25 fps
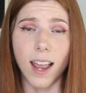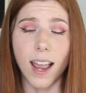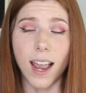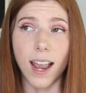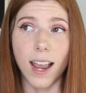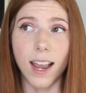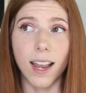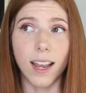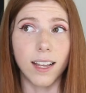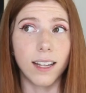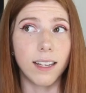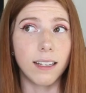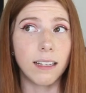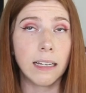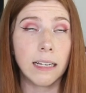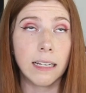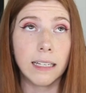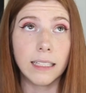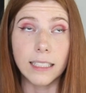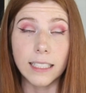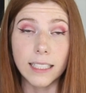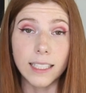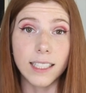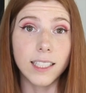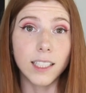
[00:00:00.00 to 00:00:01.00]
a
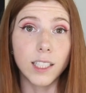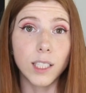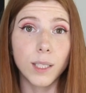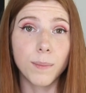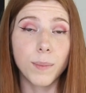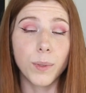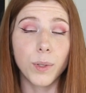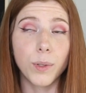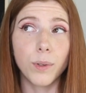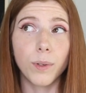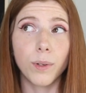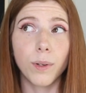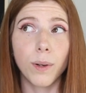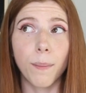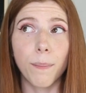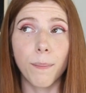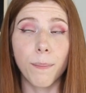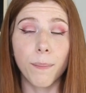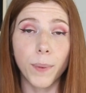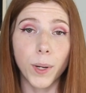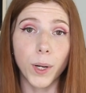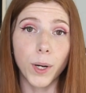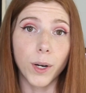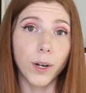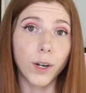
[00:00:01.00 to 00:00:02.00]
teaspoon
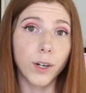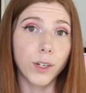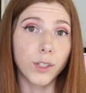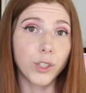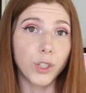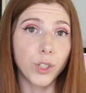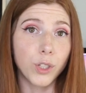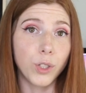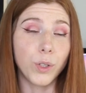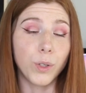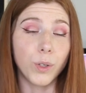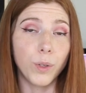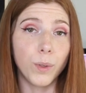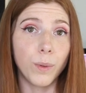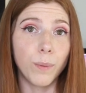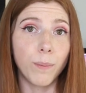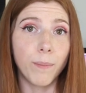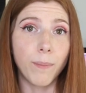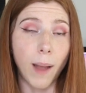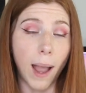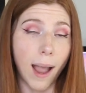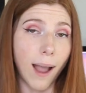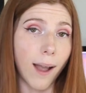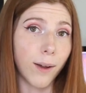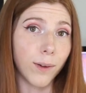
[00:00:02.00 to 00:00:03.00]
per
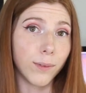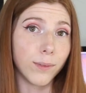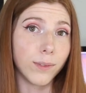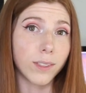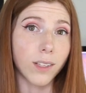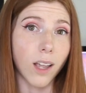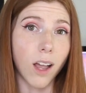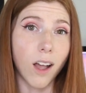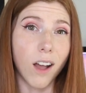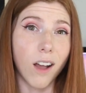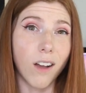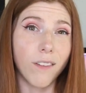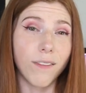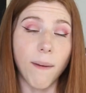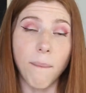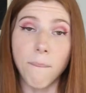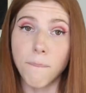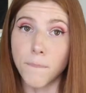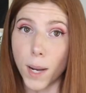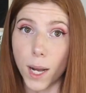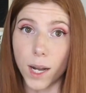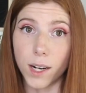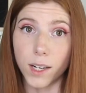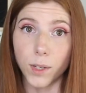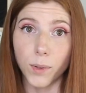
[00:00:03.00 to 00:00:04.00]
two pounds
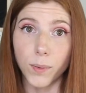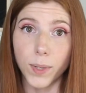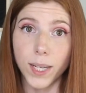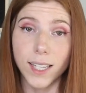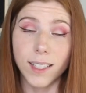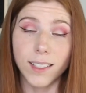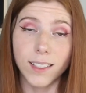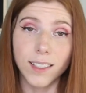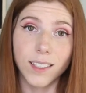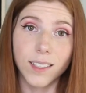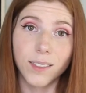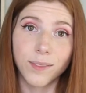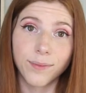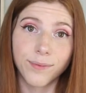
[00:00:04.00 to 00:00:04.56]
of body weight.